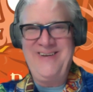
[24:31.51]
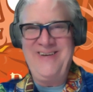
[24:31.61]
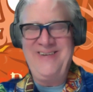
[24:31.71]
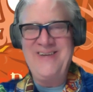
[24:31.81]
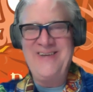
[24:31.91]

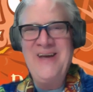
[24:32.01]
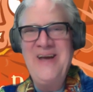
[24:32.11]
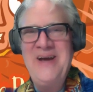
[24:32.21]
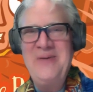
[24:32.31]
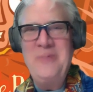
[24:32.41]
It
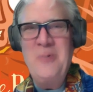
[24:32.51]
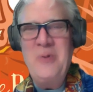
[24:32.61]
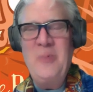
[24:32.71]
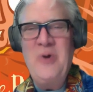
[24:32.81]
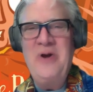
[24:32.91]

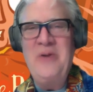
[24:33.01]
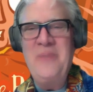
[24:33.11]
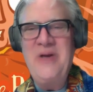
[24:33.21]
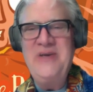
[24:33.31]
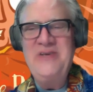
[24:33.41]
what an
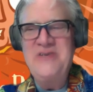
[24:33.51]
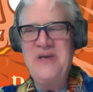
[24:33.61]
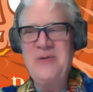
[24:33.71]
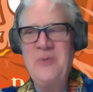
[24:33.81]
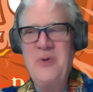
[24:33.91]

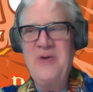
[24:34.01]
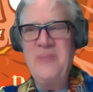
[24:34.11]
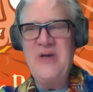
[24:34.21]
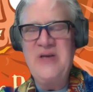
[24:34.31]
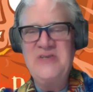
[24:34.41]

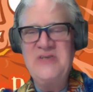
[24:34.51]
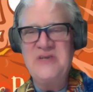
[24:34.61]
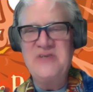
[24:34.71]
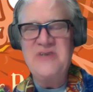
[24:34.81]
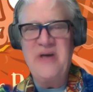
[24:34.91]
amazing
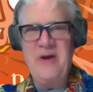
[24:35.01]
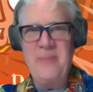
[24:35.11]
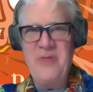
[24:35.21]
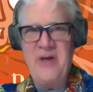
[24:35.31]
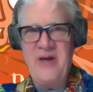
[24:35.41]
setup
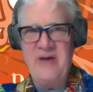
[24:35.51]
they have